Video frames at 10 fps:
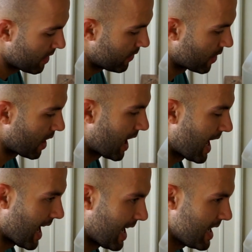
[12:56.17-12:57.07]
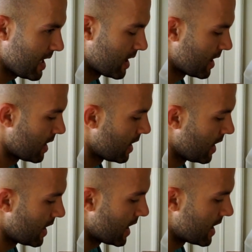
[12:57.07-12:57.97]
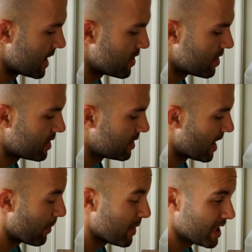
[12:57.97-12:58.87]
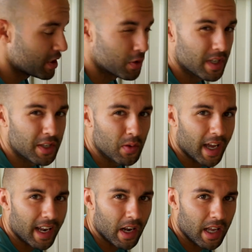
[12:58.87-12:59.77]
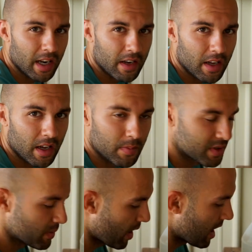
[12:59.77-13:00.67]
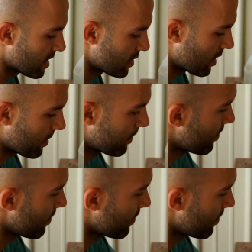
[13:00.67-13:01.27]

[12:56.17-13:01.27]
If you're high, that means you need to add some baking soda.